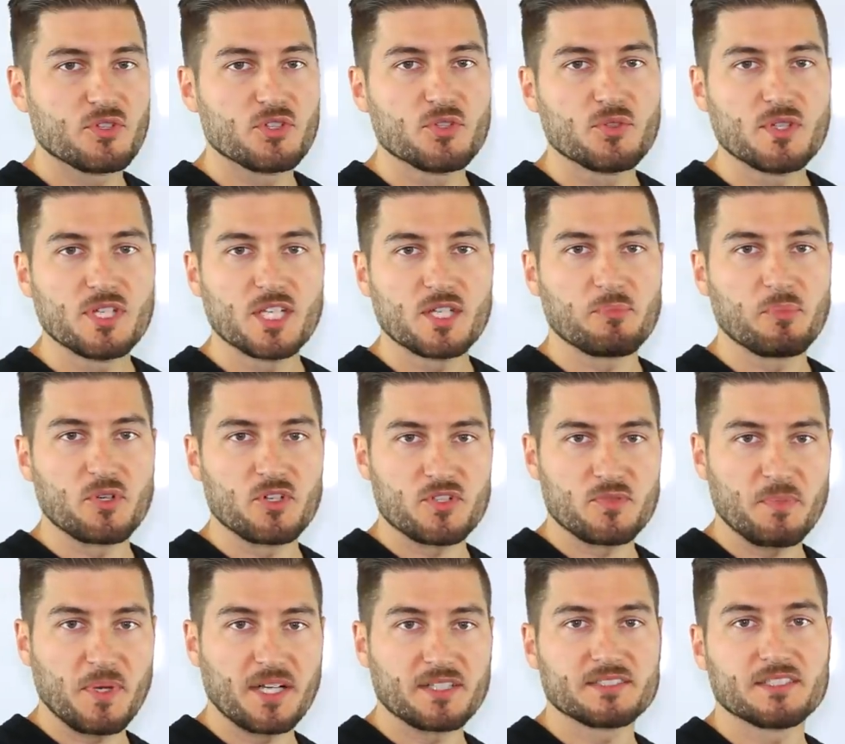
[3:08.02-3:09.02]
you a unique
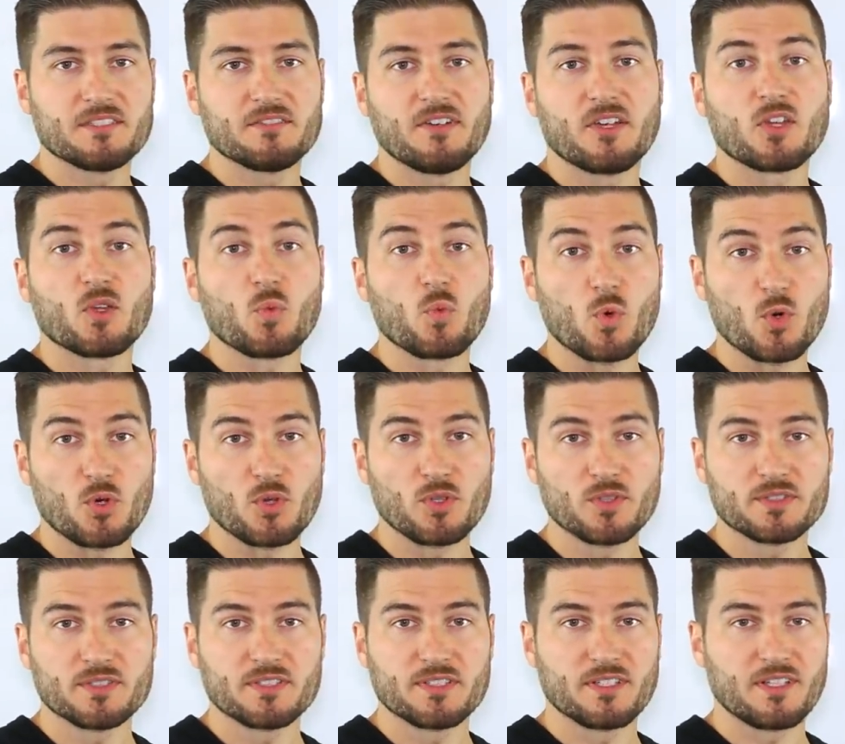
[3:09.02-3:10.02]
perspective on the
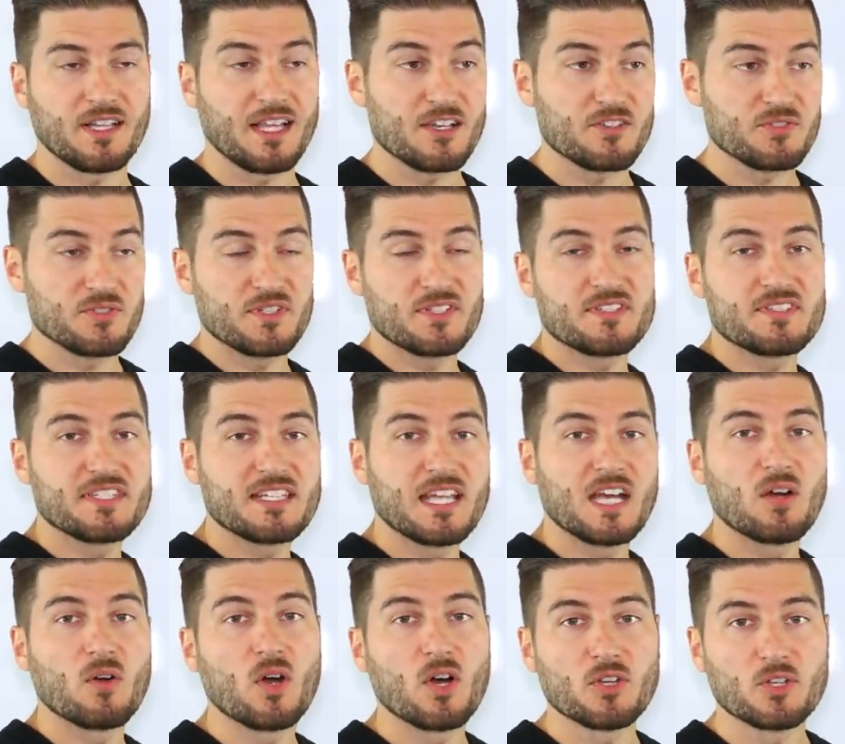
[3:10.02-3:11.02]
world. It allows you to see
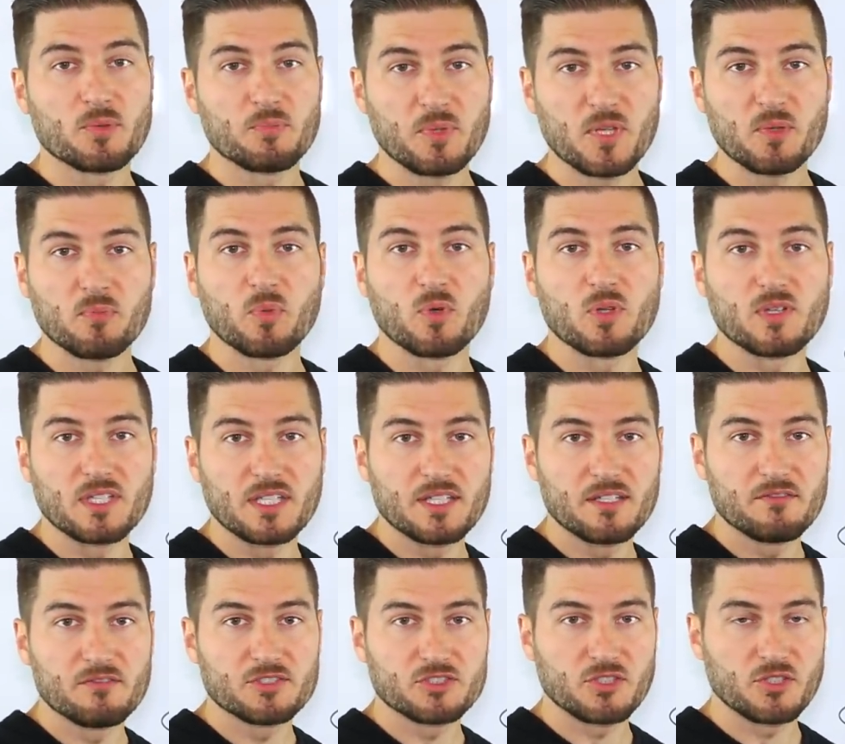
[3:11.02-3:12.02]
how other people
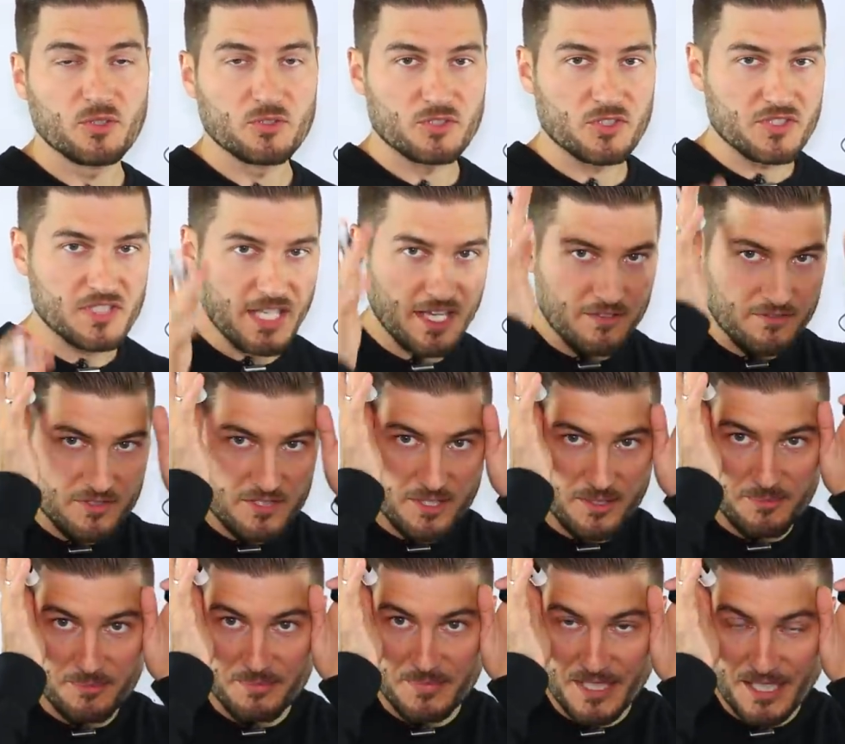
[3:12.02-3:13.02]
live, so you don't just have
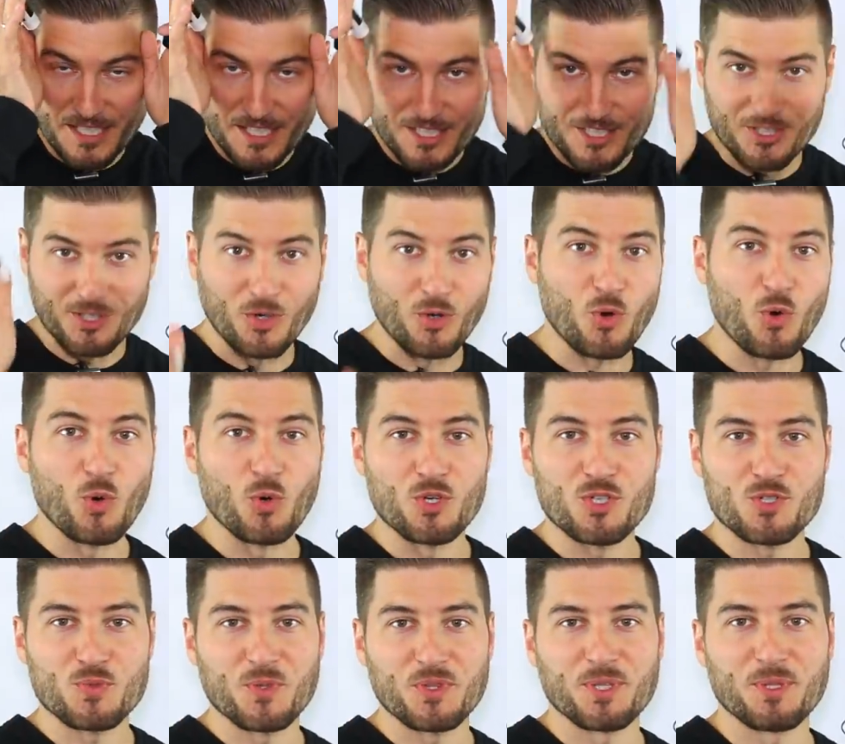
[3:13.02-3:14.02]
some, you know,
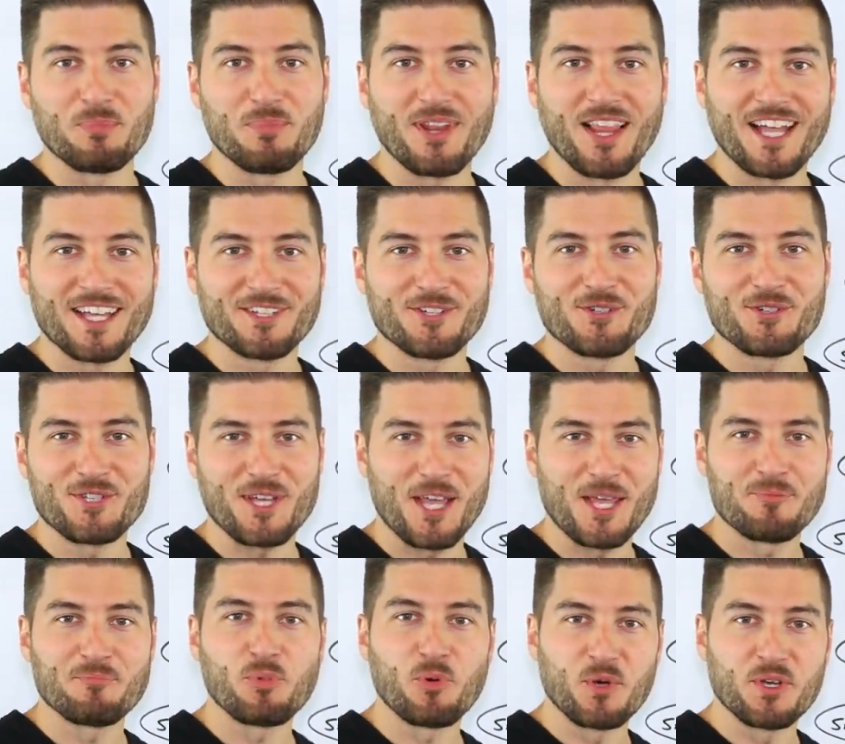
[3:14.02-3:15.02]
horse with the blinders
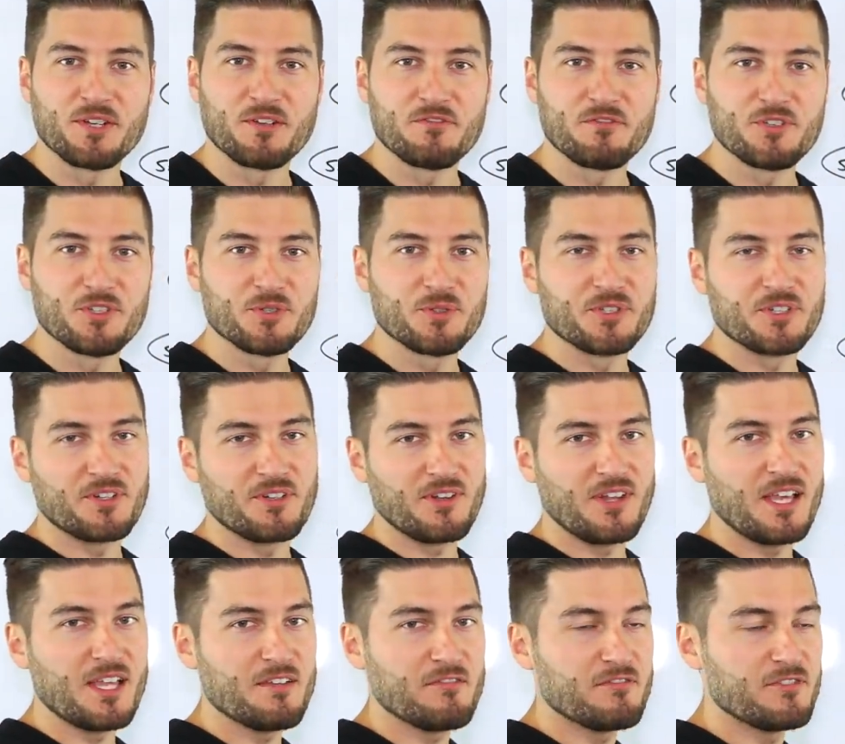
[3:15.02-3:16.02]
on point of view in your
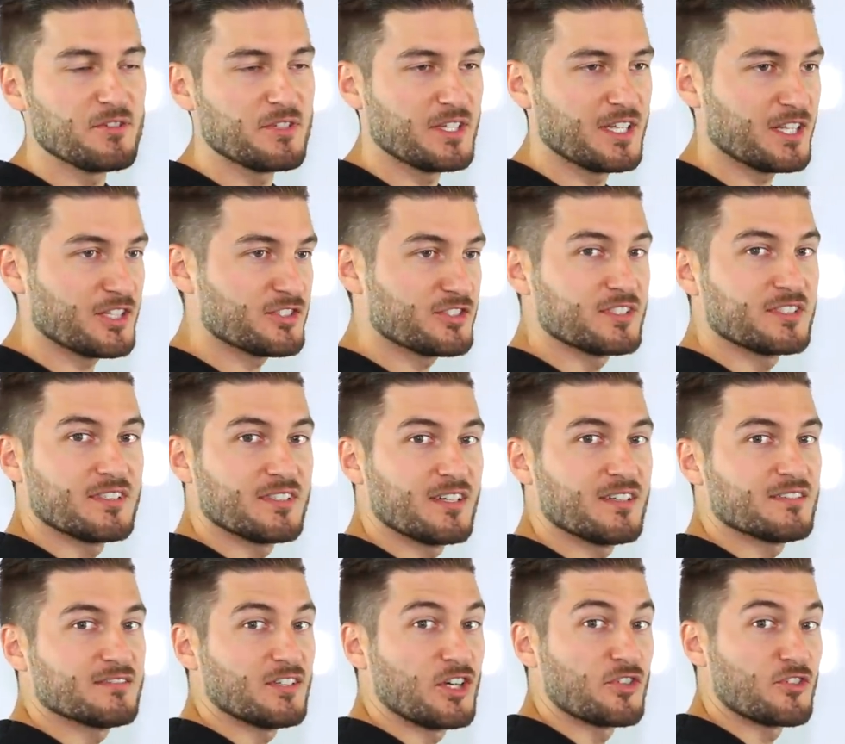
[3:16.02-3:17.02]
life, and you can actually
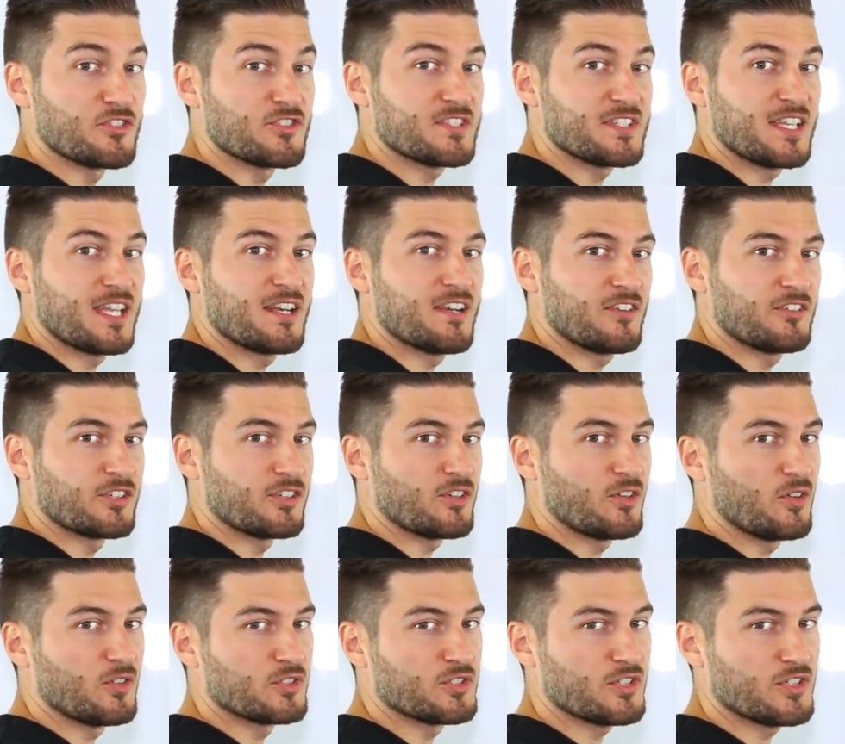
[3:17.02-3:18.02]
understand other
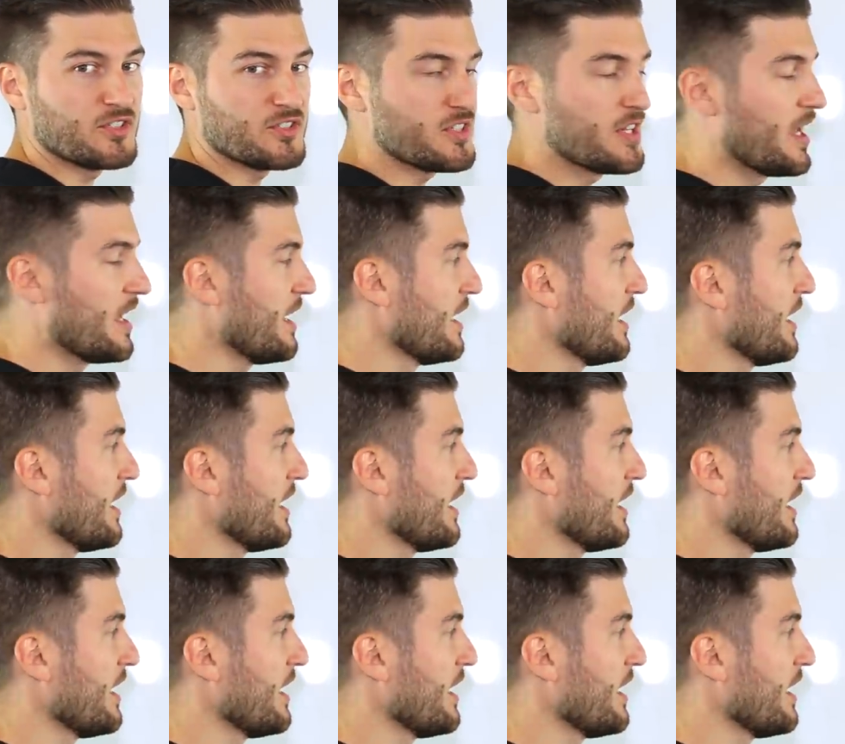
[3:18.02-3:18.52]
cultures.